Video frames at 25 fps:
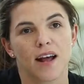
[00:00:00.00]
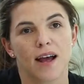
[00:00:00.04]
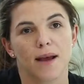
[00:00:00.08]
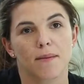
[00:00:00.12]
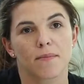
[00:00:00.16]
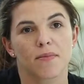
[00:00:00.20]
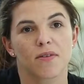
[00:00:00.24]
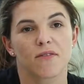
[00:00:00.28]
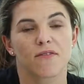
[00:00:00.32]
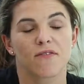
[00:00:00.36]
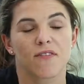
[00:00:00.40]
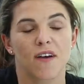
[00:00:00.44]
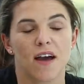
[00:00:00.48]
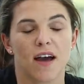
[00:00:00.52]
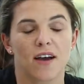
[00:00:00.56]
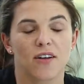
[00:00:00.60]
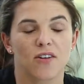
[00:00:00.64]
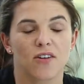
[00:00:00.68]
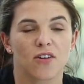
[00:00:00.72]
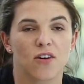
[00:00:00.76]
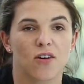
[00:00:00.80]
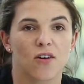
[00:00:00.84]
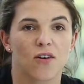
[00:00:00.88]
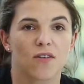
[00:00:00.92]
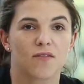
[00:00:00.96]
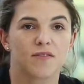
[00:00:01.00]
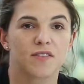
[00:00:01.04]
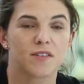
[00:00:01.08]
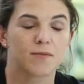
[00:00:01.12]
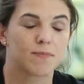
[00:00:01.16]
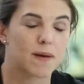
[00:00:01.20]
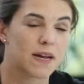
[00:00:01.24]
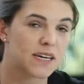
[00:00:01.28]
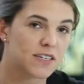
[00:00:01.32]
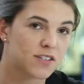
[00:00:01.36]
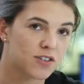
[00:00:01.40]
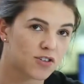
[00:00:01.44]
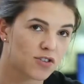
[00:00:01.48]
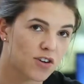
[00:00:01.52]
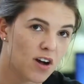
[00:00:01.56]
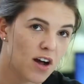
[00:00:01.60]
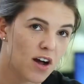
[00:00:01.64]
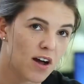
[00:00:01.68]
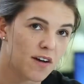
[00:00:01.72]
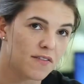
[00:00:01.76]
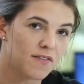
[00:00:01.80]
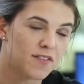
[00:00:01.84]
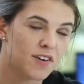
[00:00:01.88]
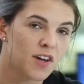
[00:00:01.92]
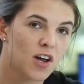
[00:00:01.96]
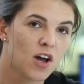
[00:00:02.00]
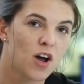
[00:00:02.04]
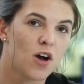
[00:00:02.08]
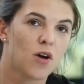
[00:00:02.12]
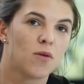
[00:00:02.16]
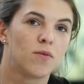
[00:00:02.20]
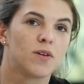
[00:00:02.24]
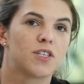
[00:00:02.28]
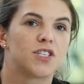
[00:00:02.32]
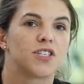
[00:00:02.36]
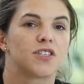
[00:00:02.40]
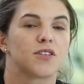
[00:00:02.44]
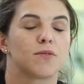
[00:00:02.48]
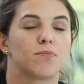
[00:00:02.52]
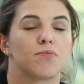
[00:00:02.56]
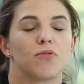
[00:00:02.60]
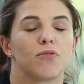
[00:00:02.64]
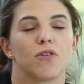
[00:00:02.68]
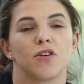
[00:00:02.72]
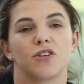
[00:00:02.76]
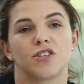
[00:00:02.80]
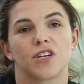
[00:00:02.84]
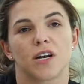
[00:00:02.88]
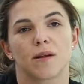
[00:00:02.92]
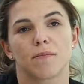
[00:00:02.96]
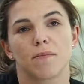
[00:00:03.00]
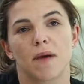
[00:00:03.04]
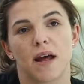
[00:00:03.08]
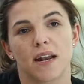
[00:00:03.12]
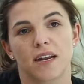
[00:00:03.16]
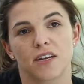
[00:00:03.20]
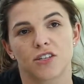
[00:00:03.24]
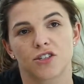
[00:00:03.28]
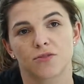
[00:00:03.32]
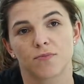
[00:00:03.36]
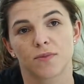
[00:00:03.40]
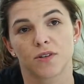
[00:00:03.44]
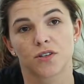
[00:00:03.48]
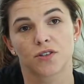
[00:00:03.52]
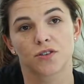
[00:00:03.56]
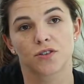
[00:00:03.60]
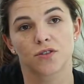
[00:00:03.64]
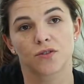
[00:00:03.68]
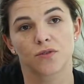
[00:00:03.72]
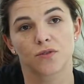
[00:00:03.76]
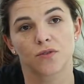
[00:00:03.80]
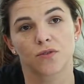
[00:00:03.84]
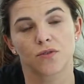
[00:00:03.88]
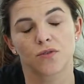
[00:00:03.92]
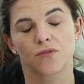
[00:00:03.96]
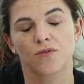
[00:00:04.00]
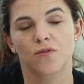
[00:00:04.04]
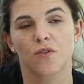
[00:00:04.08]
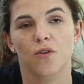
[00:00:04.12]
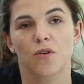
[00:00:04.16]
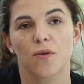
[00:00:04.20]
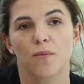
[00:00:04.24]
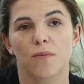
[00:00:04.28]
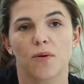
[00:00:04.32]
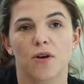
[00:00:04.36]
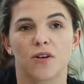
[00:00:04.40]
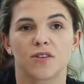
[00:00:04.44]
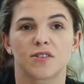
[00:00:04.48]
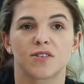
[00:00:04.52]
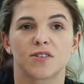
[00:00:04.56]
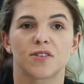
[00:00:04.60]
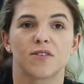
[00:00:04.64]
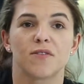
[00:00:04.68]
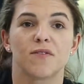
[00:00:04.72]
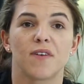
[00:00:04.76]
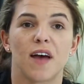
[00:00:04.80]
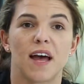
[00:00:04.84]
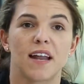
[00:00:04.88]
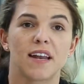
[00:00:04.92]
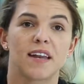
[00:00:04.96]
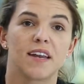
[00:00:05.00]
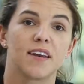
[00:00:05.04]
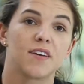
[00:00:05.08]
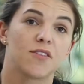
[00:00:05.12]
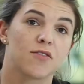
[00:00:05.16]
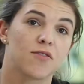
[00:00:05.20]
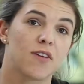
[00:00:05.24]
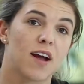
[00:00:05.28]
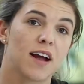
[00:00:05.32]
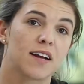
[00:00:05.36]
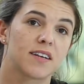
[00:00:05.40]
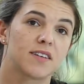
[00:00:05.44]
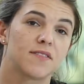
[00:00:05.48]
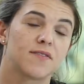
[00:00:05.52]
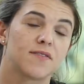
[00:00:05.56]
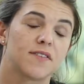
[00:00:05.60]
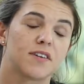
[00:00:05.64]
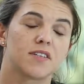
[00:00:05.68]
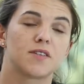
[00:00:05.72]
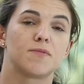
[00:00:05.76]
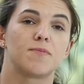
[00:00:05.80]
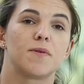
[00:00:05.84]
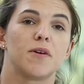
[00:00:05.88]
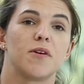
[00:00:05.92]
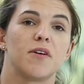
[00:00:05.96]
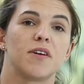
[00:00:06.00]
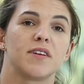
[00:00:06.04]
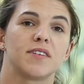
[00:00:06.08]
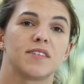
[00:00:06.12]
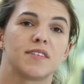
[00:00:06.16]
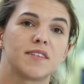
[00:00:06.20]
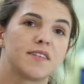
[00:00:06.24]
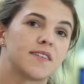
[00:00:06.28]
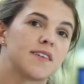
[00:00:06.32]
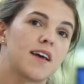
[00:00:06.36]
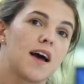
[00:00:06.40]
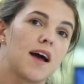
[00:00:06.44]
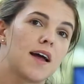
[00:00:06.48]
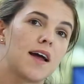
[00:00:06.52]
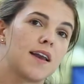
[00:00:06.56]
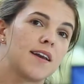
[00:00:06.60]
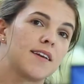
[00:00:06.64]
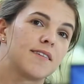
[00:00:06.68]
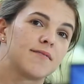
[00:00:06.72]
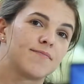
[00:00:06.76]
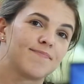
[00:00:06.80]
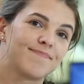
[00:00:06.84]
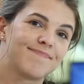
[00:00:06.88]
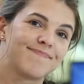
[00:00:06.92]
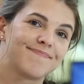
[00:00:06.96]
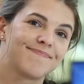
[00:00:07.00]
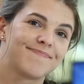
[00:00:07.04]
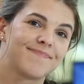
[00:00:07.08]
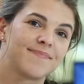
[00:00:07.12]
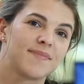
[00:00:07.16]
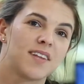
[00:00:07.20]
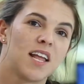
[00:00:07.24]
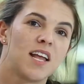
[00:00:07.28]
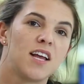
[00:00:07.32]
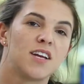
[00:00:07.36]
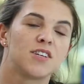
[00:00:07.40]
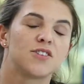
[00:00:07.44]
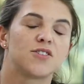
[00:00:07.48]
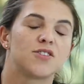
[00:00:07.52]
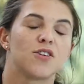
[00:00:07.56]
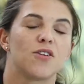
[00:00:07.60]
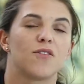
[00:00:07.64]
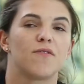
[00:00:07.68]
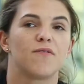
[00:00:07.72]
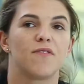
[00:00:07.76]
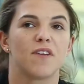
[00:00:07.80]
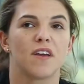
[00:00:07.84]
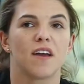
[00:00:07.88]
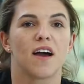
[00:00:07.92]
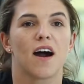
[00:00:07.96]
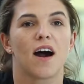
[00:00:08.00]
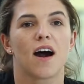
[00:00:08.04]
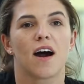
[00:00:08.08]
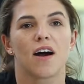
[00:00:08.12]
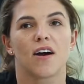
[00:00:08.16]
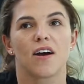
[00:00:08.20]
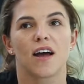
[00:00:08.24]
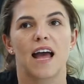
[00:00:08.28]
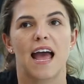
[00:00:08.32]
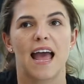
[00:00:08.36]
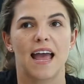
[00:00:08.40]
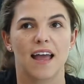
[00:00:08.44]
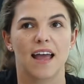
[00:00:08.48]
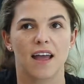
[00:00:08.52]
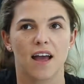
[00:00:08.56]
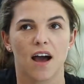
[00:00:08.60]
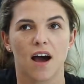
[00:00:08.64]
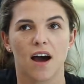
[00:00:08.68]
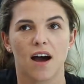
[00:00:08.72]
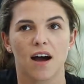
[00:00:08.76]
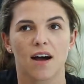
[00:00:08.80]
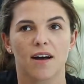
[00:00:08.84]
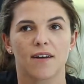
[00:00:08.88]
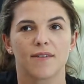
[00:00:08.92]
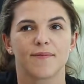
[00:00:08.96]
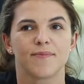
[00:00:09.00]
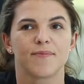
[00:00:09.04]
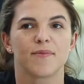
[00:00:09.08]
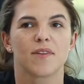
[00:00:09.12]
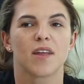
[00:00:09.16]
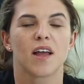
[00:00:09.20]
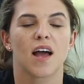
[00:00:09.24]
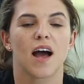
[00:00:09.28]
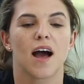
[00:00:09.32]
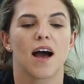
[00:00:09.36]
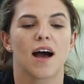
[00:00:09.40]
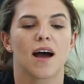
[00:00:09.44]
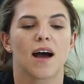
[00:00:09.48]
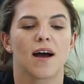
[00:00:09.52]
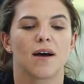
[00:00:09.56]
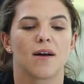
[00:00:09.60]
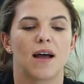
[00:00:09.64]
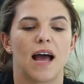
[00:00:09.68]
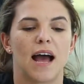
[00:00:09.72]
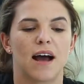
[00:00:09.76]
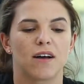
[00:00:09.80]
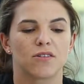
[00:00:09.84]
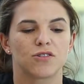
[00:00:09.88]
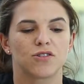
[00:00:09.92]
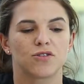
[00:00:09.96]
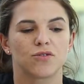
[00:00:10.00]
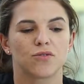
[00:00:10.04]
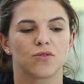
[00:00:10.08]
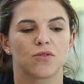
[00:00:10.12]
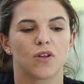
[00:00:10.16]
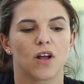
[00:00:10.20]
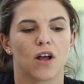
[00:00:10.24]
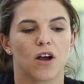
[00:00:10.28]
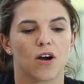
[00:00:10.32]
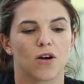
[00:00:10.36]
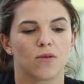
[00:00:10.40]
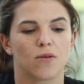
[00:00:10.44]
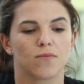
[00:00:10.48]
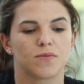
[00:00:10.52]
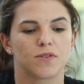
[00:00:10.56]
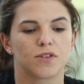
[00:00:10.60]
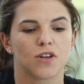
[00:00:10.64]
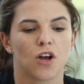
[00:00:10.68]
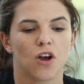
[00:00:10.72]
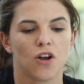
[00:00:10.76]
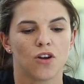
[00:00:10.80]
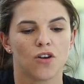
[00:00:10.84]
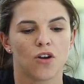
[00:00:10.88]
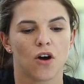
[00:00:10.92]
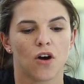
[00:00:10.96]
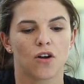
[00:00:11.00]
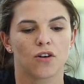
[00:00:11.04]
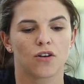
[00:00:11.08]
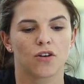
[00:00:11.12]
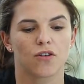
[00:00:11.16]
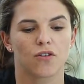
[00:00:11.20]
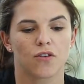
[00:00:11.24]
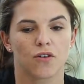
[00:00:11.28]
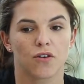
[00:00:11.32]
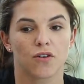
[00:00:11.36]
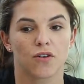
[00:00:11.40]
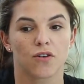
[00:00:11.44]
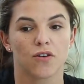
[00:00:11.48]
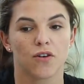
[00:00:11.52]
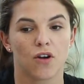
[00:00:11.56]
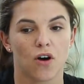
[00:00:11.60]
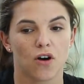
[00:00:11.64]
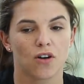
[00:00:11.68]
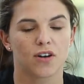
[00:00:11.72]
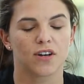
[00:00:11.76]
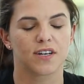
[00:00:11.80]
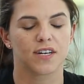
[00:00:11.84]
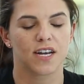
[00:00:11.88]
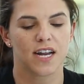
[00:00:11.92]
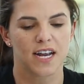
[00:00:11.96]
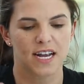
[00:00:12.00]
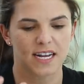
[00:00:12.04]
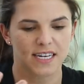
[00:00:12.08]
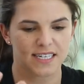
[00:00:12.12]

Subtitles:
I'm the founder of SpaceDraft, which is a project management tool for immersive and interactive experience design. So VR, AR, our tool helps non-technology